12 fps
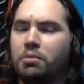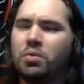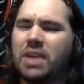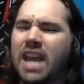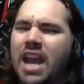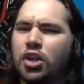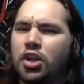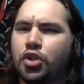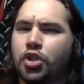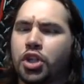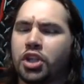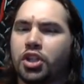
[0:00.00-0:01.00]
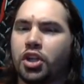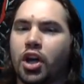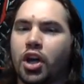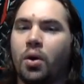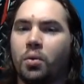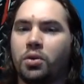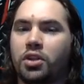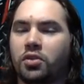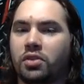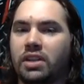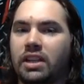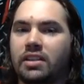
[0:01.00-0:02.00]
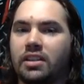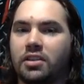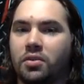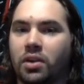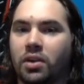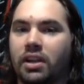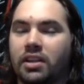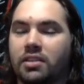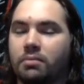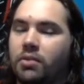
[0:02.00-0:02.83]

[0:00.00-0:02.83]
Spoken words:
You can't just go to your needs as an organism.